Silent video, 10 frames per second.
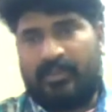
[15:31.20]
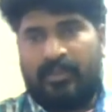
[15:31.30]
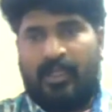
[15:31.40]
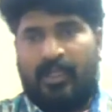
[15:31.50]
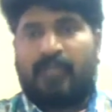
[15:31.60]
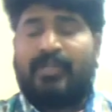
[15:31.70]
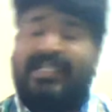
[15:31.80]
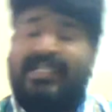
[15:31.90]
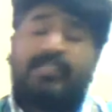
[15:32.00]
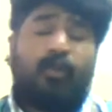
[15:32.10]
So it
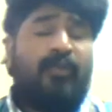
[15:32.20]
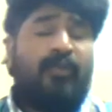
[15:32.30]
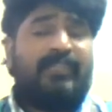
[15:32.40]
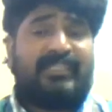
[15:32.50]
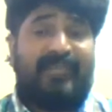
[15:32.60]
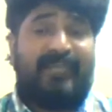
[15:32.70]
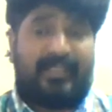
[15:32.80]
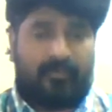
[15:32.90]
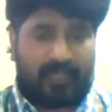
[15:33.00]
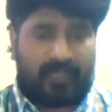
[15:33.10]
is always better,
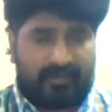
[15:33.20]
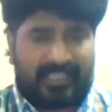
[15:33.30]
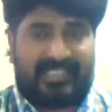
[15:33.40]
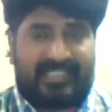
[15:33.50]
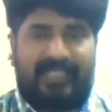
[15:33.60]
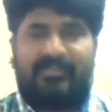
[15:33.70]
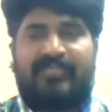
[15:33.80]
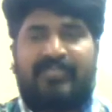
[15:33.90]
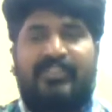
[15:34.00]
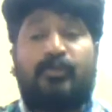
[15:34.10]
whatever the statements
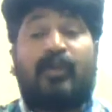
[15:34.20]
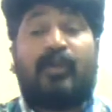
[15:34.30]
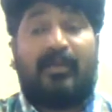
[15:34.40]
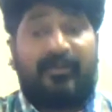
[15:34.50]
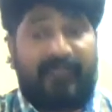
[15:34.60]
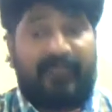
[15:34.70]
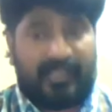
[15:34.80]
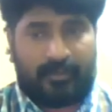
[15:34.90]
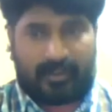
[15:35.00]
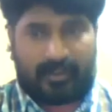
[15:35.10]
which you come up with in
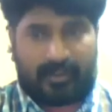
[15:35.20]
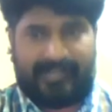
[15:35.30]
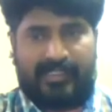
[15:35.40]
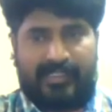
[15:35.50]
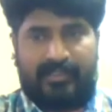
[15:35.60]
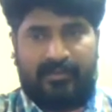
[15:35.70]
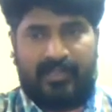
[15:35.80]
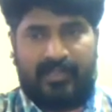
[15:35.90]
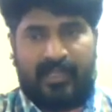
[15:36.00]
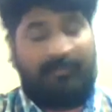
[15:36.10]
your writing,
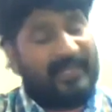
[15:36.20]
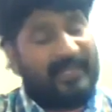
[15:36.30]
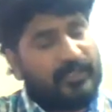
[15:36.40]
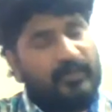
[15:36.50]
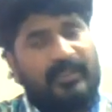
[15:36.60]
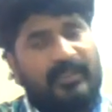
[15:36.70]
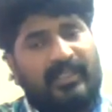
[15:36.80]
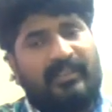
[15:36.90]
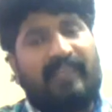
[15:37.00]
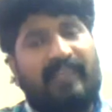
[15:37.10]
make sure that
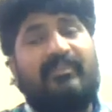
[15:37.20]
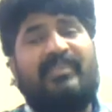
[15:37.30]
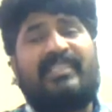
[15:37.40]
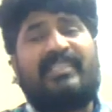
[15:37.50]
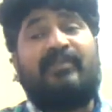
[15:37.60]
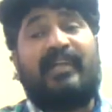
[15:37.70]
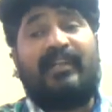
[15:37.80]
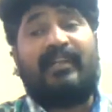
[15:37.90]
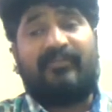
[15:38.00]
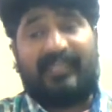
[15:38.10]
there will be some kind
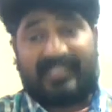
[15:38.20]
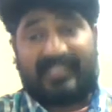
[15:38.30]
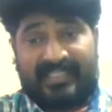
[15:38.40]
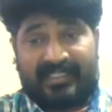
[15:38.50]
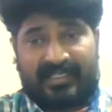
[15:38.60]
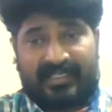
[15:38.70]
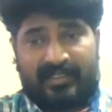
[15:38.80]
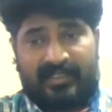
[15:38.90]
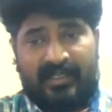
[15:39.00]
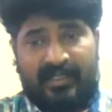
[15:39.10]
of an
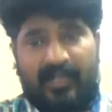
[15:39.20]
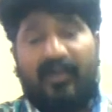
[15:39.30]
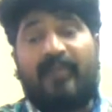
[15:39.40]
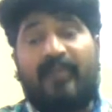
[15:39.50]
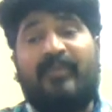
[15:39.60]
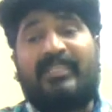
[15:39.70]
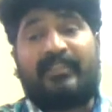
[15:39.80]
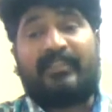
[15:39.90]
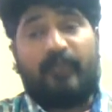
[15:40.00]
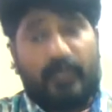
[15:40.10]
assistance, or maybe
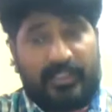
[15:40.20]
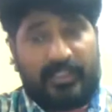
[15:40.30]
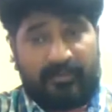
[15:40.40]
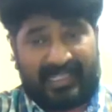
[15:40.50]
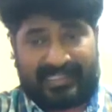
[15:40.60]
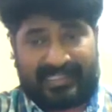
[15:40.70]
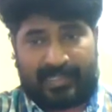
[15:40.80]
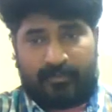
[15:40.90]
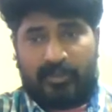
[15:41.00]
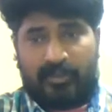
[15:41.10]
supportive
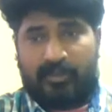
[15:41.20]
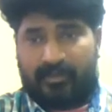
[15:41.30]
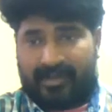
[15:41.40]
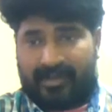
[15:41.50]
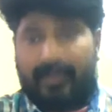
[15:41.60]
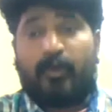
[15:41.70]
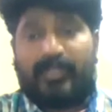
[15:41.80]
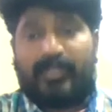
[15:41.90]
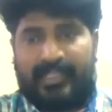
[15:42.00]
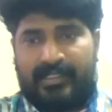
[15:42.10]
examples or
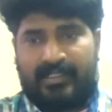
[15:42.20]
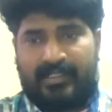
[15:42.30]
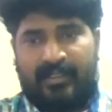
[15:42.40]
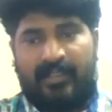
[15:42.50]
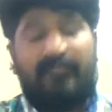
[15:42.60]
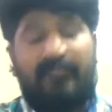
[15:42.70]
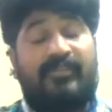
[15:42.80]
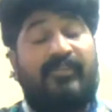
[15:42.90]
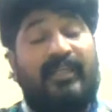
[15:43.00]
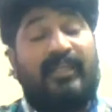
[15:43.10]
anecdotes which
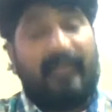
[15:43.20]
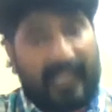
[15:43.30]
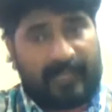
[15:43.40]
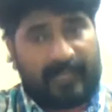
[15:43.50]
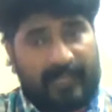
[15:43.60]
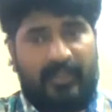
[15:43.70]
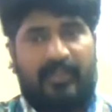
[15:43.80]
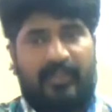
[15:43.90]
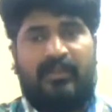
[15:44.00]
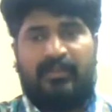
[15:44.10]
will help
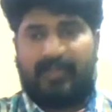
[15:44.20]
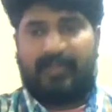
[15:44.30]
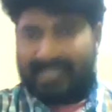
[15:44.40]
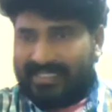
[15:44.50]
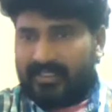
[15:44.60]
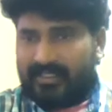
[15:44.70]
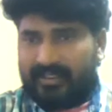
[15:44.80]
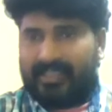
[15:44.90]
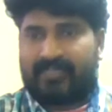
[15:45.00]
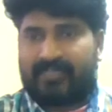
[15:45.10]
the reader and
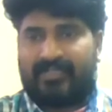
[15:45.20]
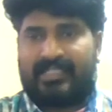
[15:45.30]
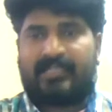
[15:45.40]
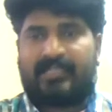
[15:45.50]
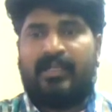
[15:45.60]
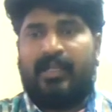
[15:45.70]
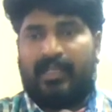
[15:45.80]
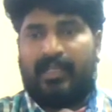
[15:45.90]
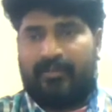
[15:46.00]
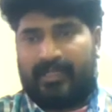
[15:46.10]
as well as
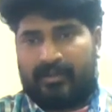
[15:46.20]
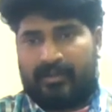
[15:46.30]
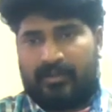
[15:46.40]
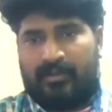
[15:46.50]
even